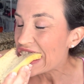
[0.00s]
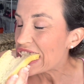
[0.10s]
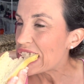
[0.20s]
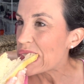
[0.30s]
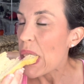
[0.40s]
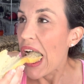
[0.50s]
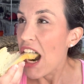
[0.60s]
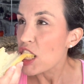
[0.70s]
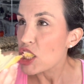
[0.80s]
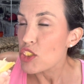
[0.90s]
the flavor
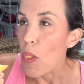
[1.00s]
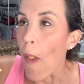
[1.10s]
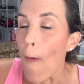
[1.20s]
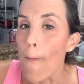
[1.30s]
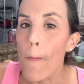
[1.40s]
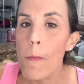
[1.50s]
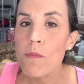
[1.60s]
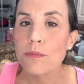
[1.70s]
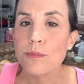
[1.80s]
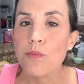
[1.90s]
of fresh homemade
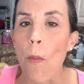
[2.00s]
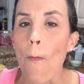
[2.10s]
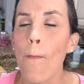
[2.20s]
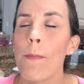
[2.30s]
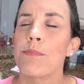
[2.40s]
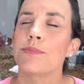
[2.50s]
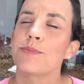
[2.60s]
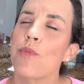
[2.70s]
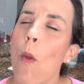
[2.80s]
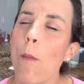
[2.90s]
bread right out of the
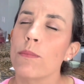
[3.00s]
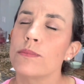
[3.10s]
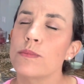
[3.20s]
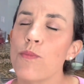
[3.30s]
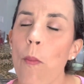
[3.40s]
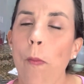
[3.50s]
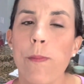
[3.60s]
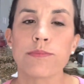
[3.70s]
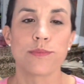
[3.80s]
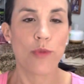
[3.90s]
oven. I hope
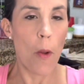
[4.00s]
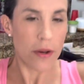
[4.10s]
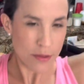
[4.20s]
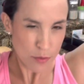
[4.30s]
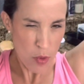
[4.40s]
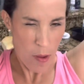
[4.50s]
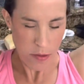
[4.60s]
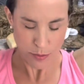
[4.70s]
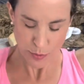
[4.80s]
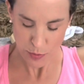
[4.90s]
y'all try this
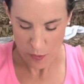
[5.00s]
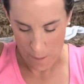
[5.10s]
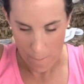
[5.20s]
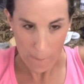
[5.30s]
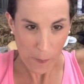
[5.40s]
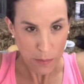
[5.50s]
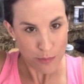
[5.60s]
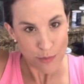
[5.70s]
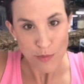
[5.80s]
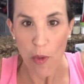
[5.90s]
recipe. Thanks for hanging
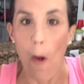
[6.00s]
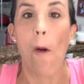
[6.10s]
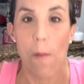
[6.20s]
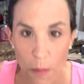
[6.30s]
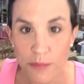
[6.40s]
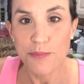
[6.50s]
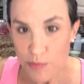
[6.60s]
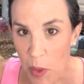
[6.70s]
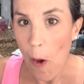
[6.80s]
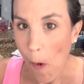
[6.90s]
out with me today. Y'all have a
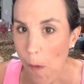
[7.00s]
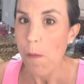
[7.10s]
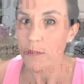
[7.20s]
great day.